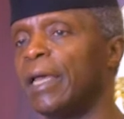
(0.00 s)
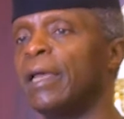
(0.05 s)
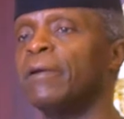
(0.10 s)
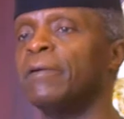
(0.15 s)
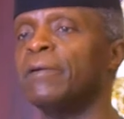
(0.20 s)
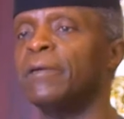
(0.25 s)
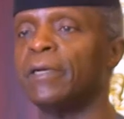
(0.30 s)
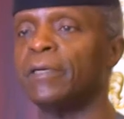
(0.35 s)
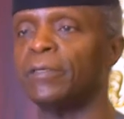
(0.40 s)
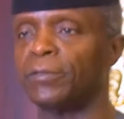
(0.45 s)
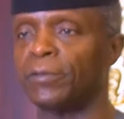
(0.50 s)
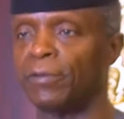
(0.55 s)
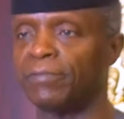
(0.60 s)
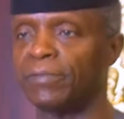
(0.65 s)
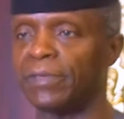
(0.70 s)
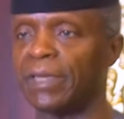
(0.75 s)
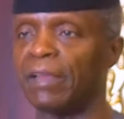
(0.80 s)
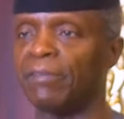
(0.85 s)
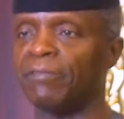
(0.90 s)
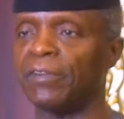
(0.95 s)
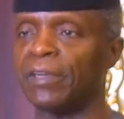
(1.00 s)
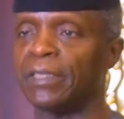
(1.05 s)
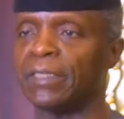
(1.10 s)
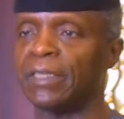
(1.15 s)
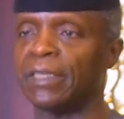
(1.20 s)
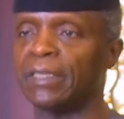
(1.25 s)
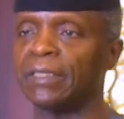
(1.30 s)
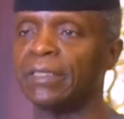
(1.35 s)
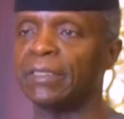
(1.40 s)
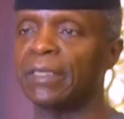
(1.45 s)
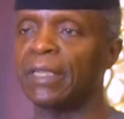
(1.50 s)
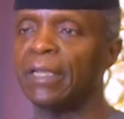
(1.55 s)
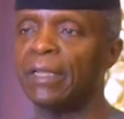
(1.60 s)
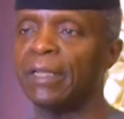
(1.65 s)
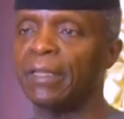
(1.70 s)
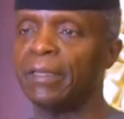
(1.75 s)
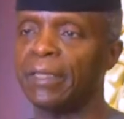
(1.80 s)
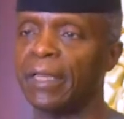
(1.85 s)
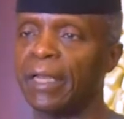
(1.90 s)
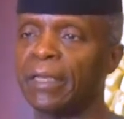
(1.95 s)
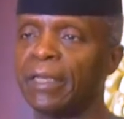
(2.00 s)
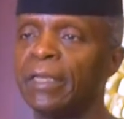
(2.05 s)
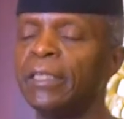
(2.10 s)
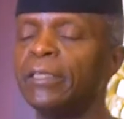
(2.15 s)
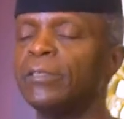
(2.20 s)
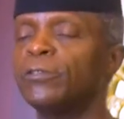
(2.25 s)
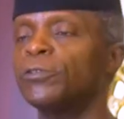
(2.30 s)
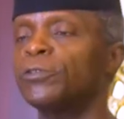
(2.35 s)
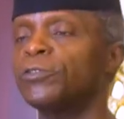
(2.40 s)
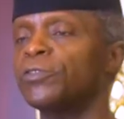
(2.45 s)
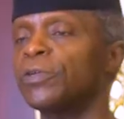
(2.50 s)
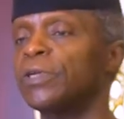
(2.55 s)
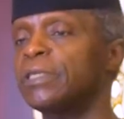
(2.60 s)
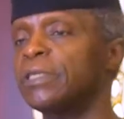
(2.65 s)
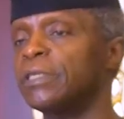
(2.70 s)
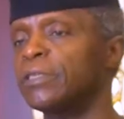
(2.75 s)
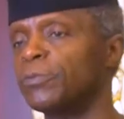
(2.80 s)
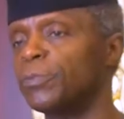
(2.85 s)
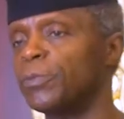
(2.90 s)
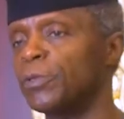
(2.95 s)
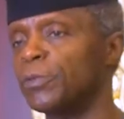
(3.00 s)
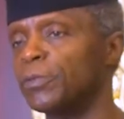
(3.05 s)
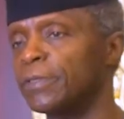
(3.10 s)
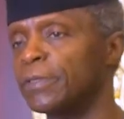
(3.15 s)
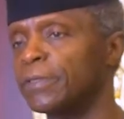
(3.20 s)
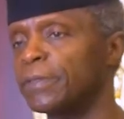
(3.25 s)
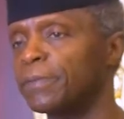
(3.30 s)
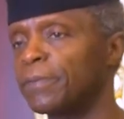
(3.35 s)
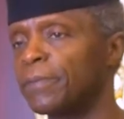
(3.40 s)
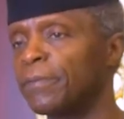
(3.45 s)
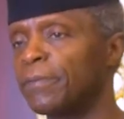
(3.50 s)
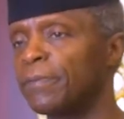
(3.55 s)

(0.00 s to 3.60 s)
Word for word: areas of divergence that lead to trade disputes.